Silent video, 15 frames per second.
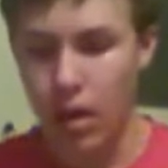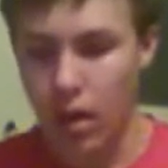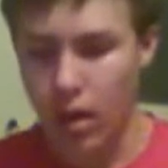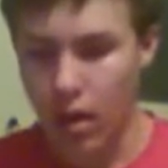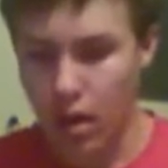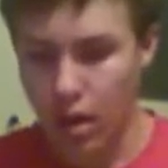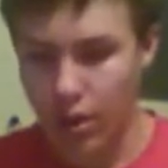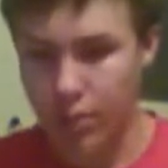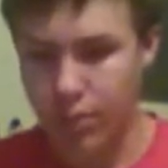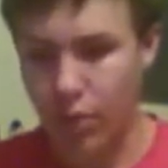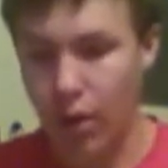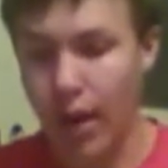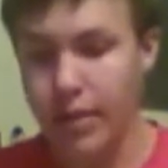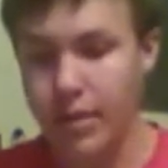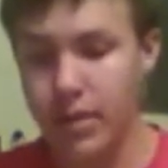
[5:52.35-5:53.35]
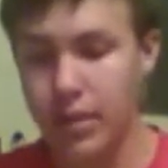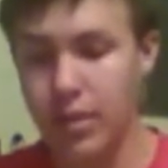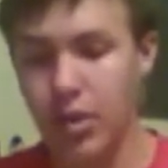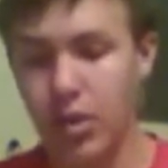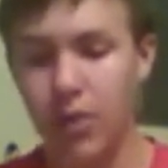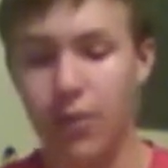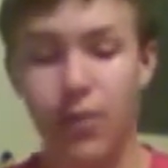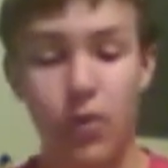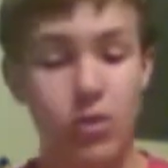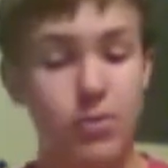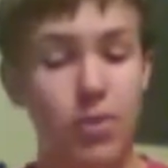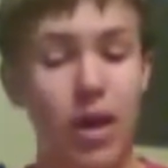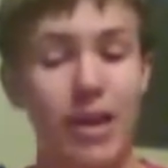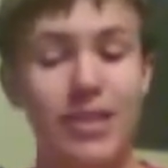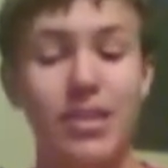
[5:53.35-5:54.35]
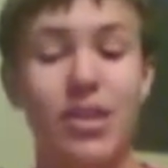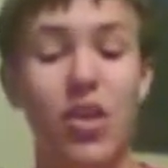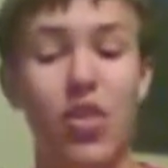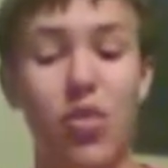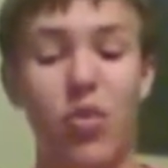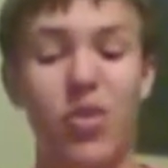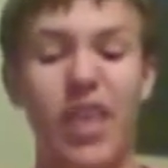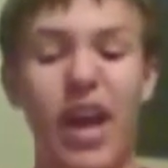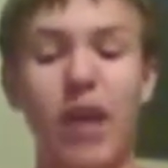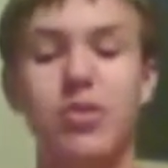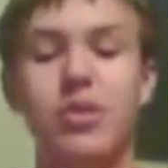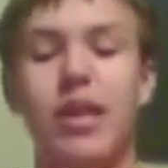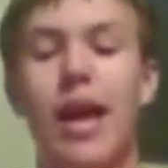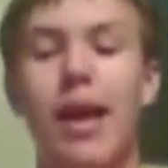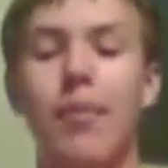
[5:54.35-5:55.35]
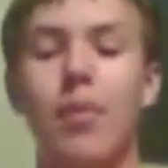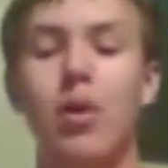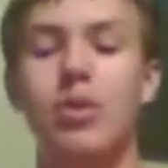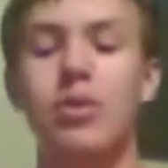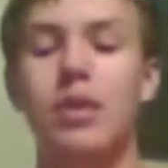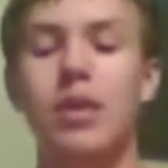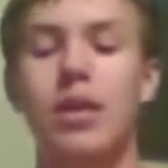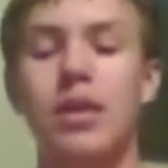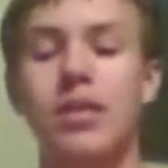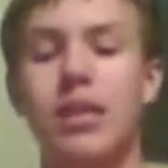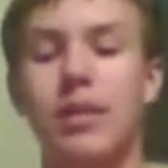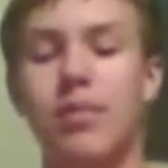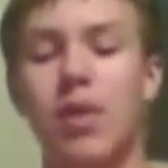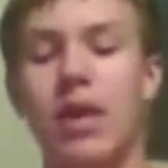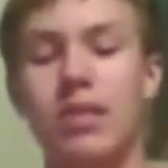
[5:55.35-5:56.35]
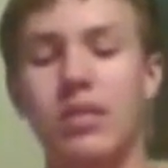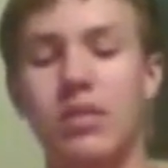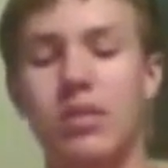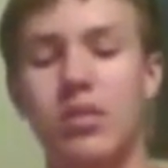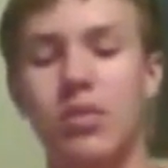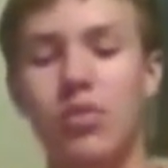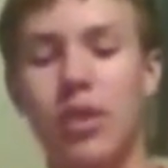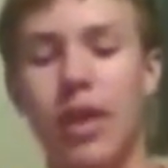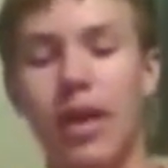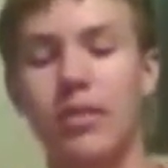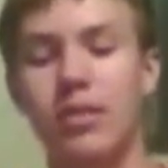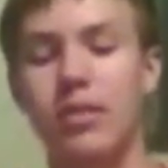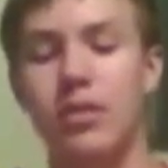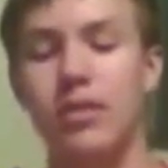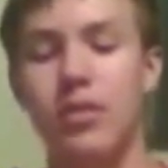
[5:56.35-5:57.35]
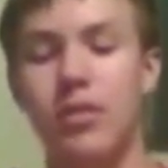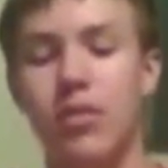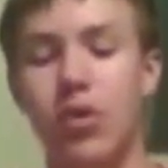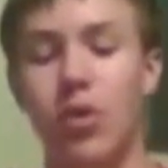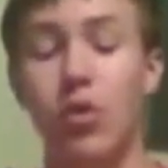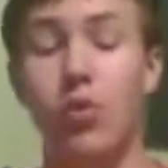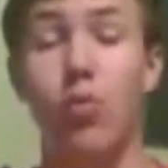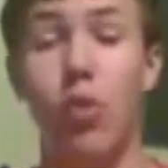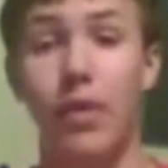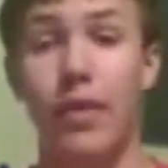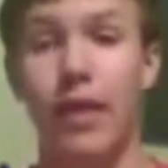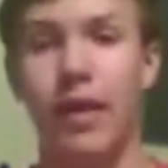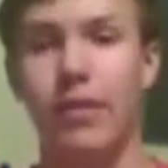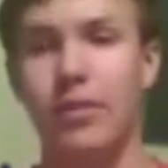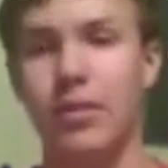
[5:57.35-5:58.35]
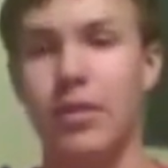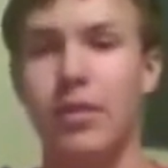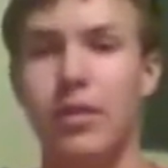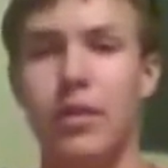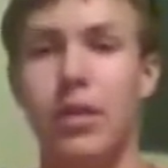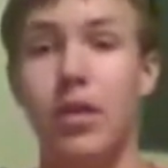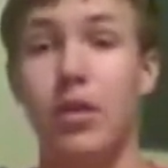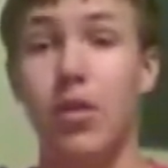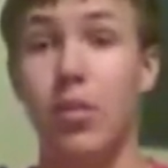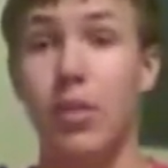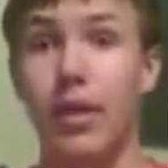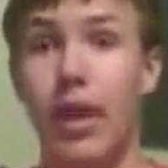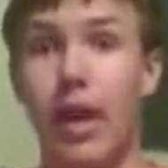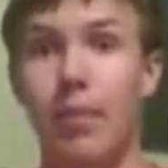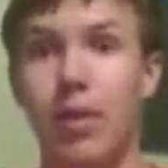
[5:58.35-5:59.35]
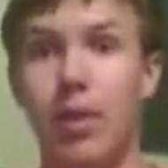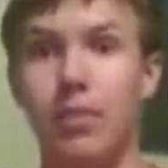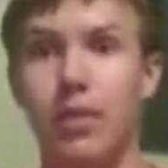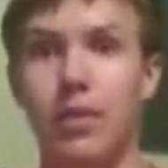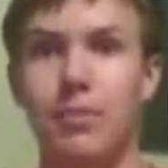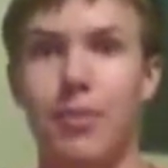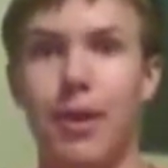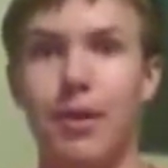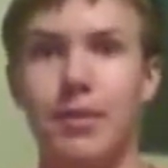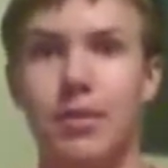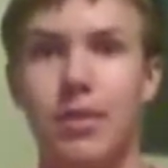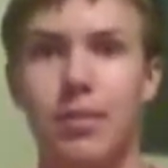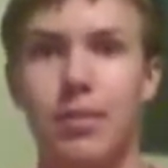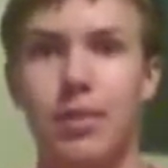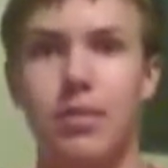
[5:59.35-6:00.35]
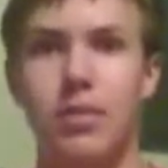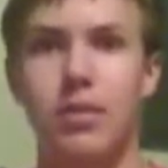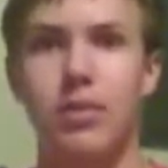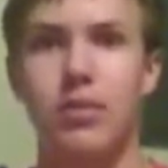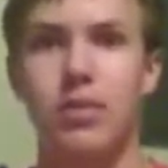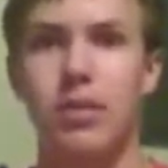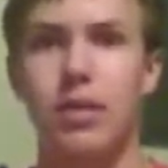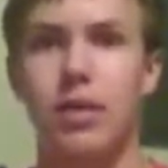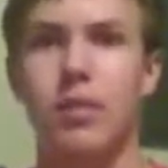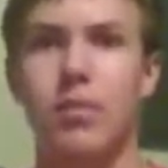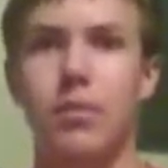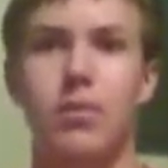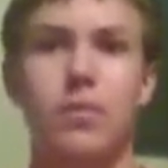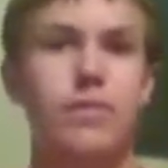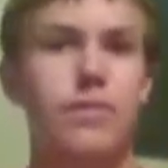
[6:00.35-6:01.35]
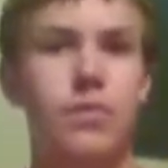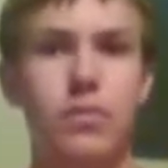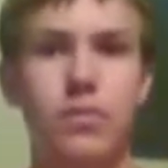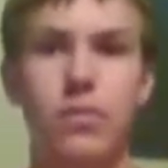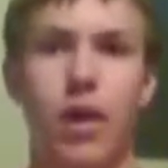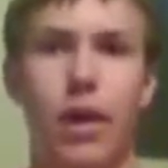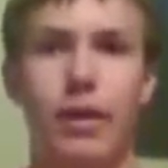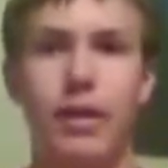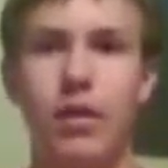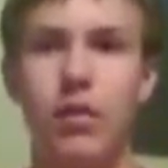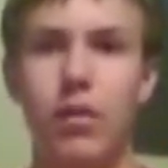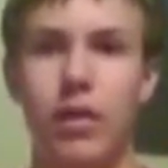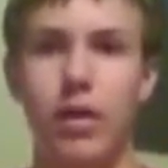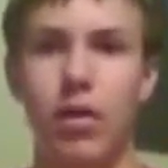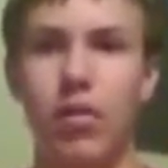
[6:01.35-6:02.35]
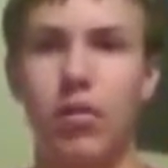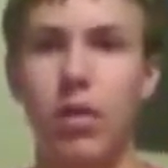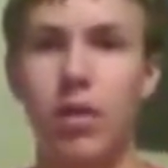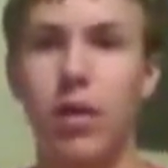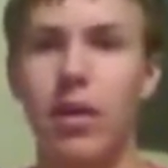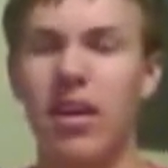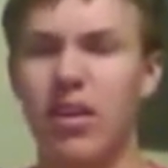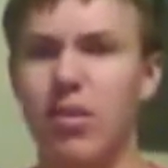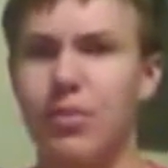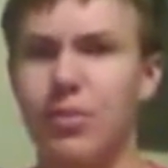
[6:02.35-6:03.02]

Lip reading: The prizes are first prize 3,000 at most, second prize 2,000, third 1,000. They're really hyping up these prizes. I mean, seriously, a year ago, it